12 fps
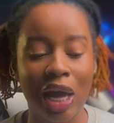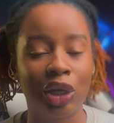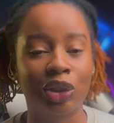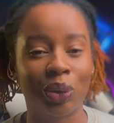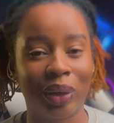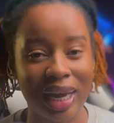
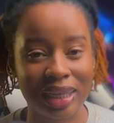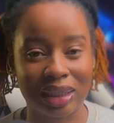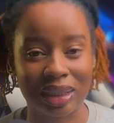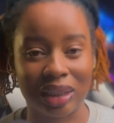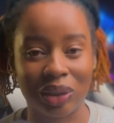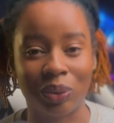So, here's
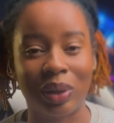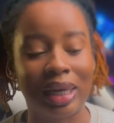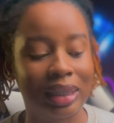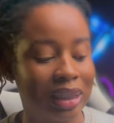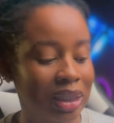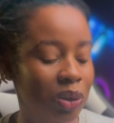the deal
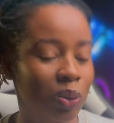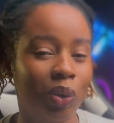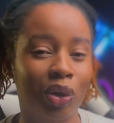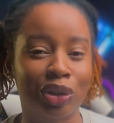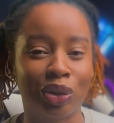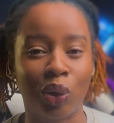this
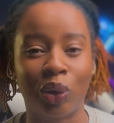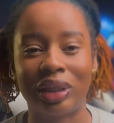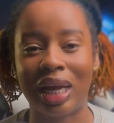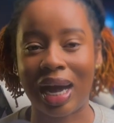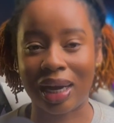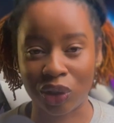works on
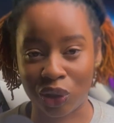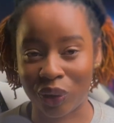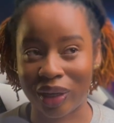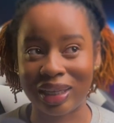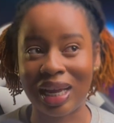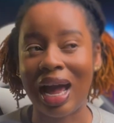
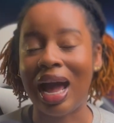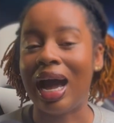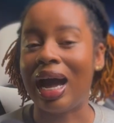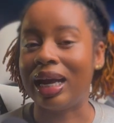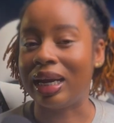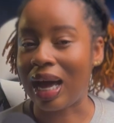Android,
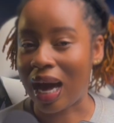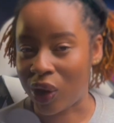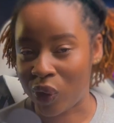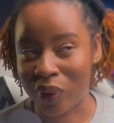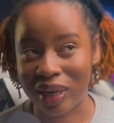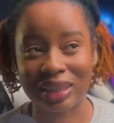and
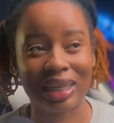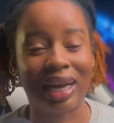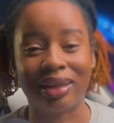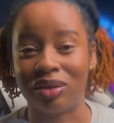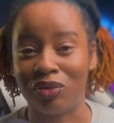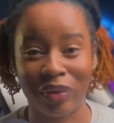iOS
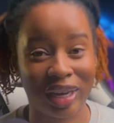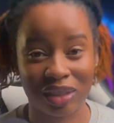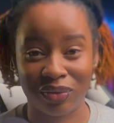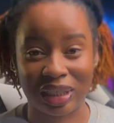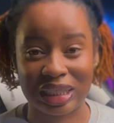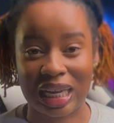and vice
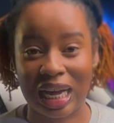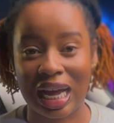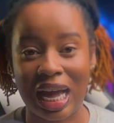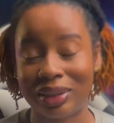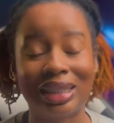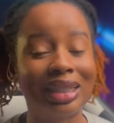versa.
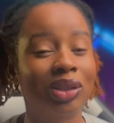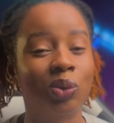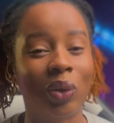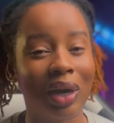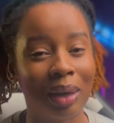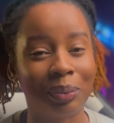This is
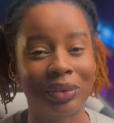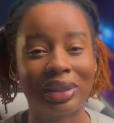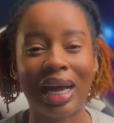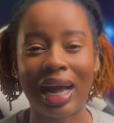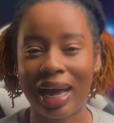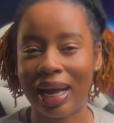what happened.
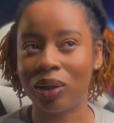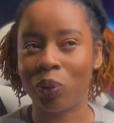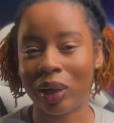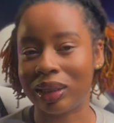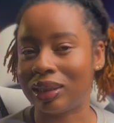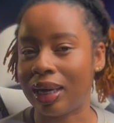I had
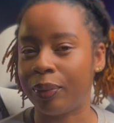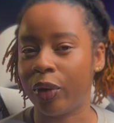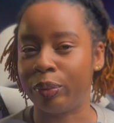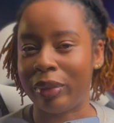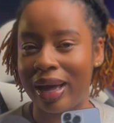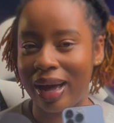WhatsApp
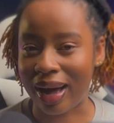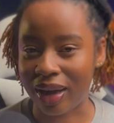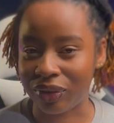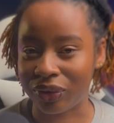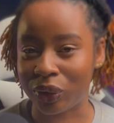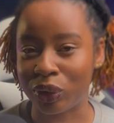on my
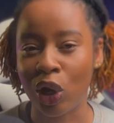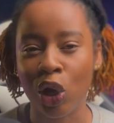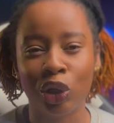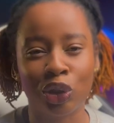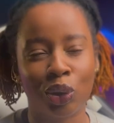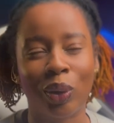iPhone,
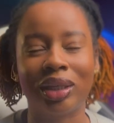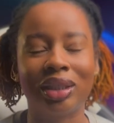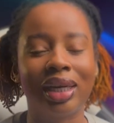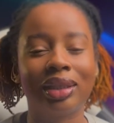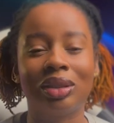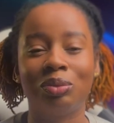so I
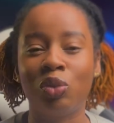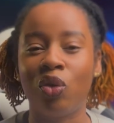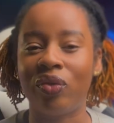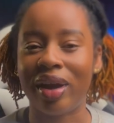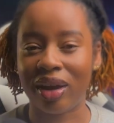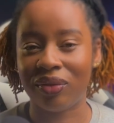needed to
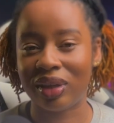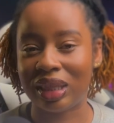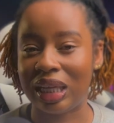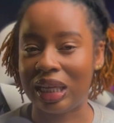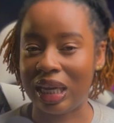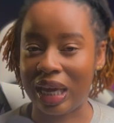move
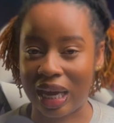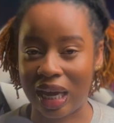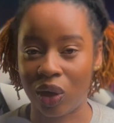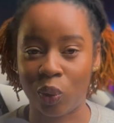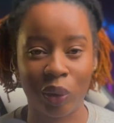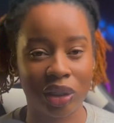everything
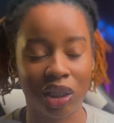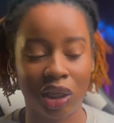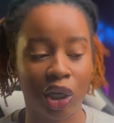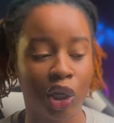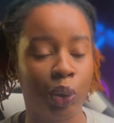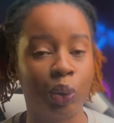here, which
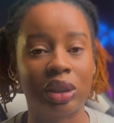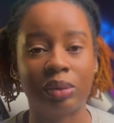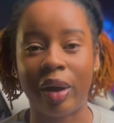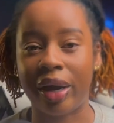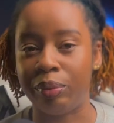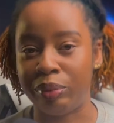includes
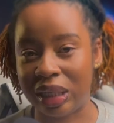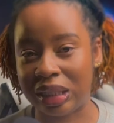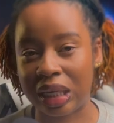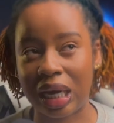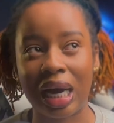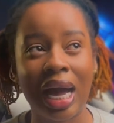my
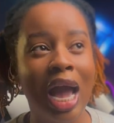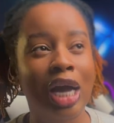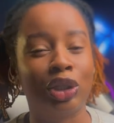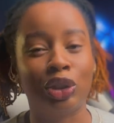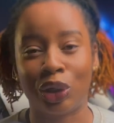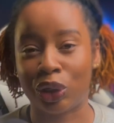media,
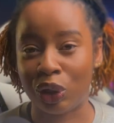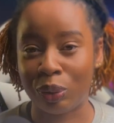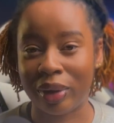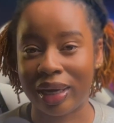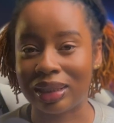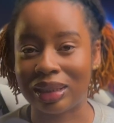
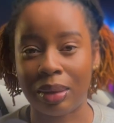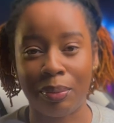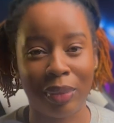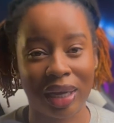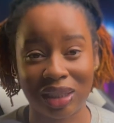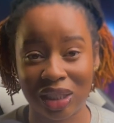documents,
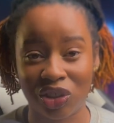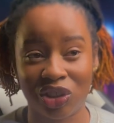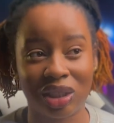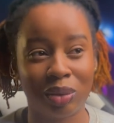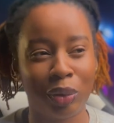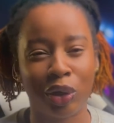
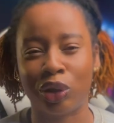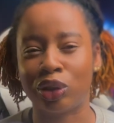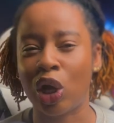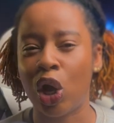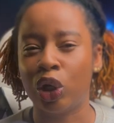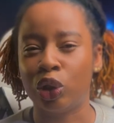messages, plus
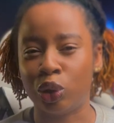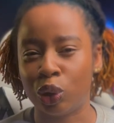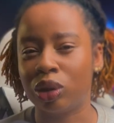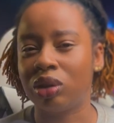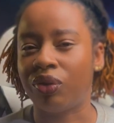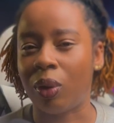
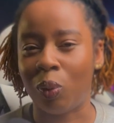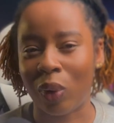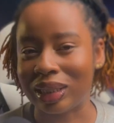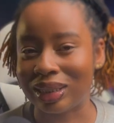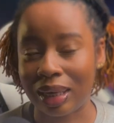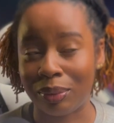those from
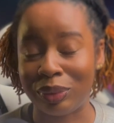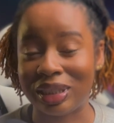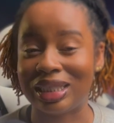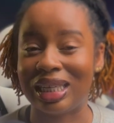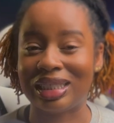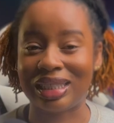WhatsApp
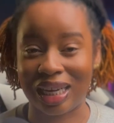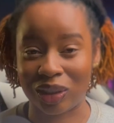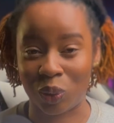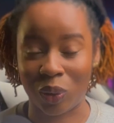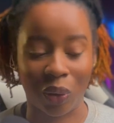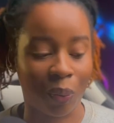business
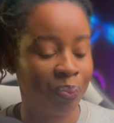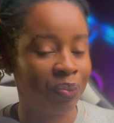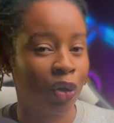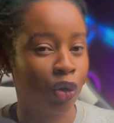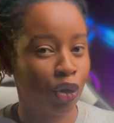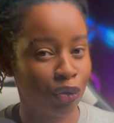as well.
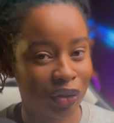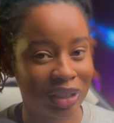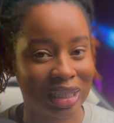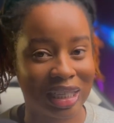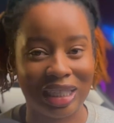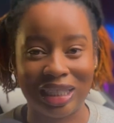
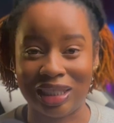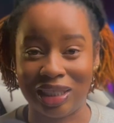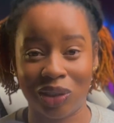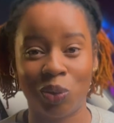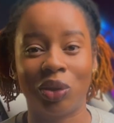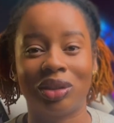Obviously,
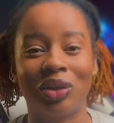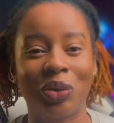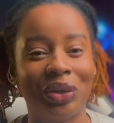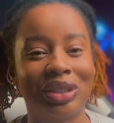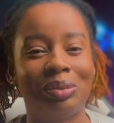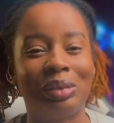this wasn't
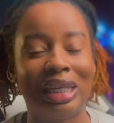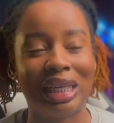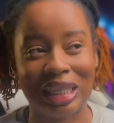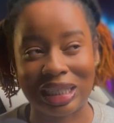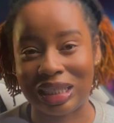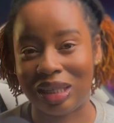going to be
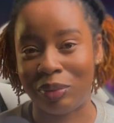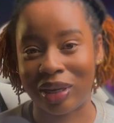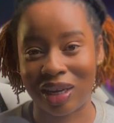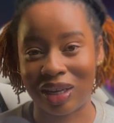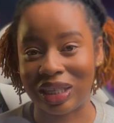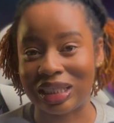easy
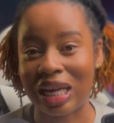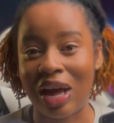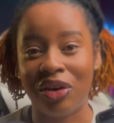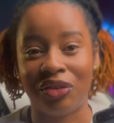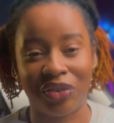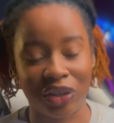because,
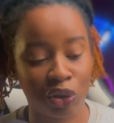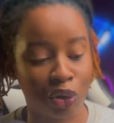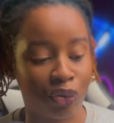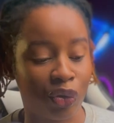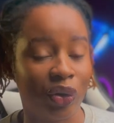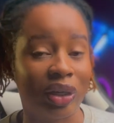first
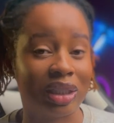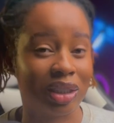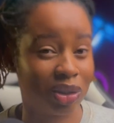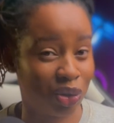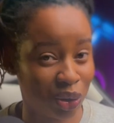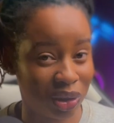of all, it's a
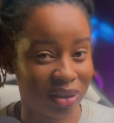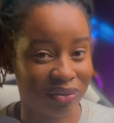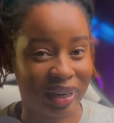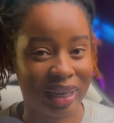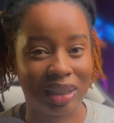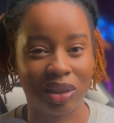new
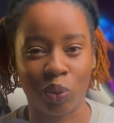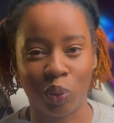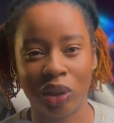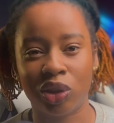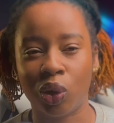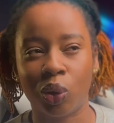device,
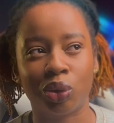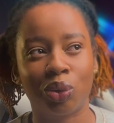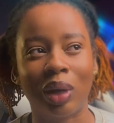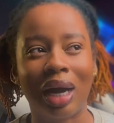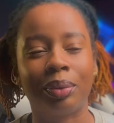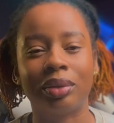which also
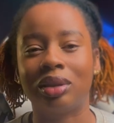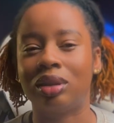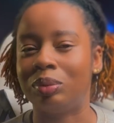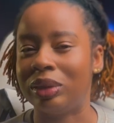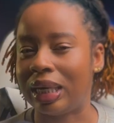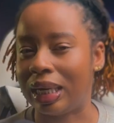happens to
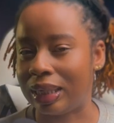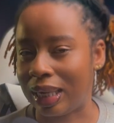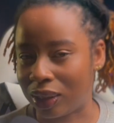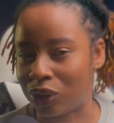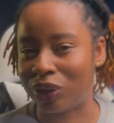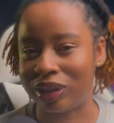be an
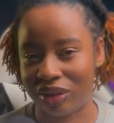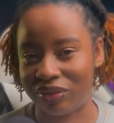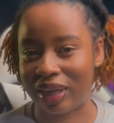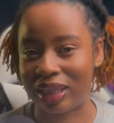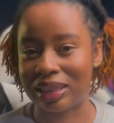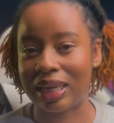Android
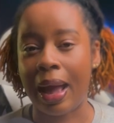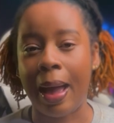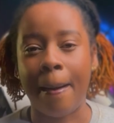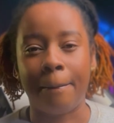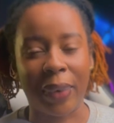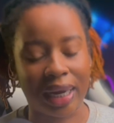device.
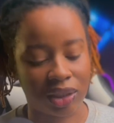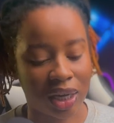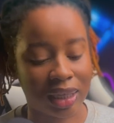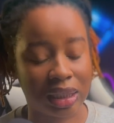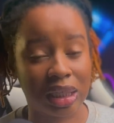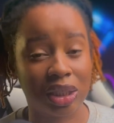My
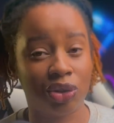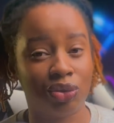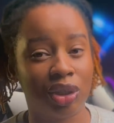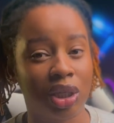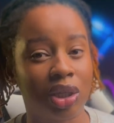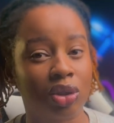chat
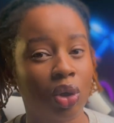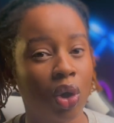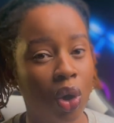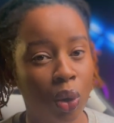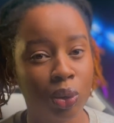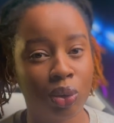history is
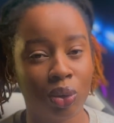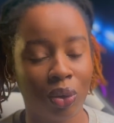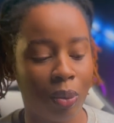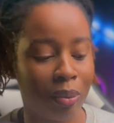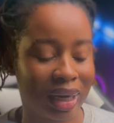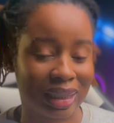
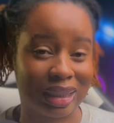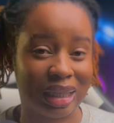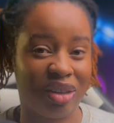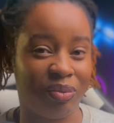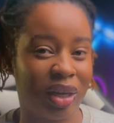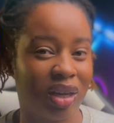also
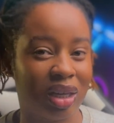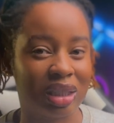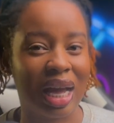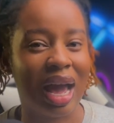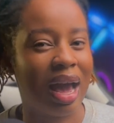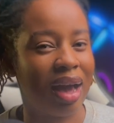massive because
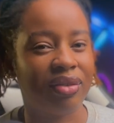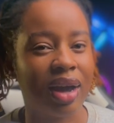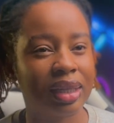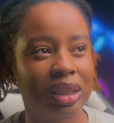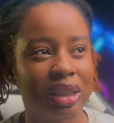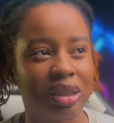I've
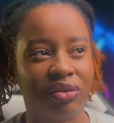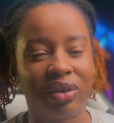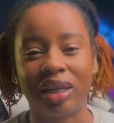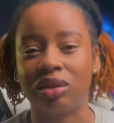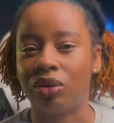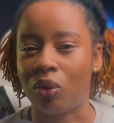had this
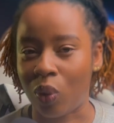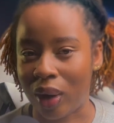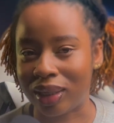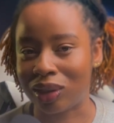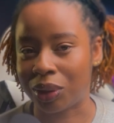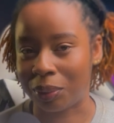device for
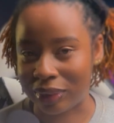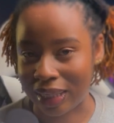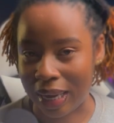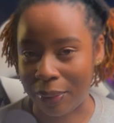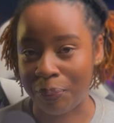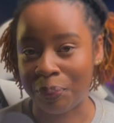quite some
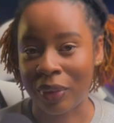time.